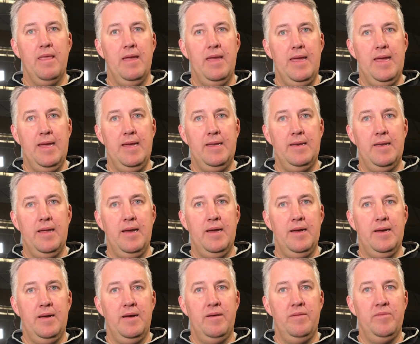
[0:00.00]
And,
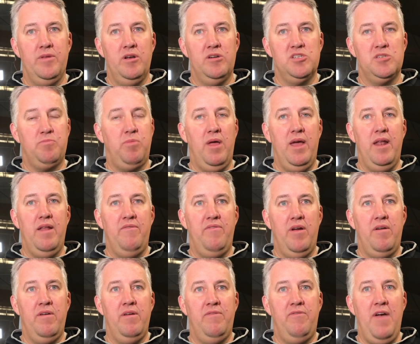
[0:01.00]
you know, just play at a
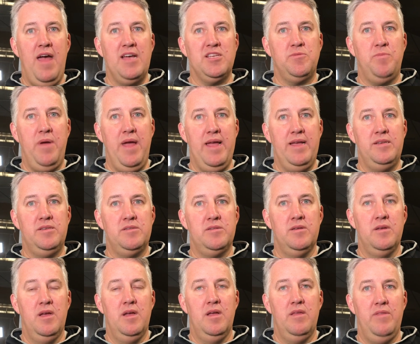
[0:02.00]
very fast pace.
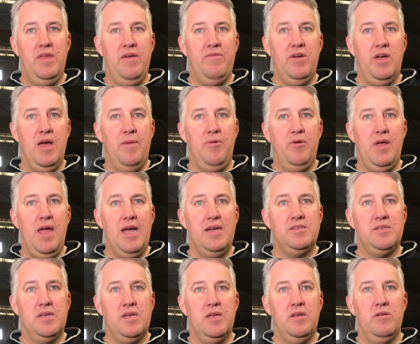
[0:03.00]
They have a couple
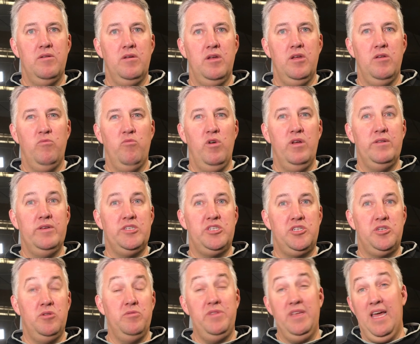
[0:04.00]
guys that can really
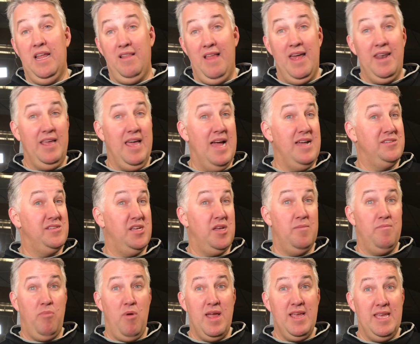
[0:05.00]
shoot. They got a lot of guys that
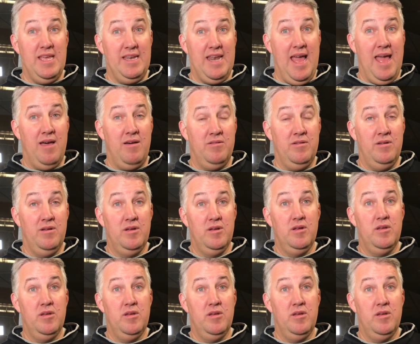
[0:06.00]
can break you down.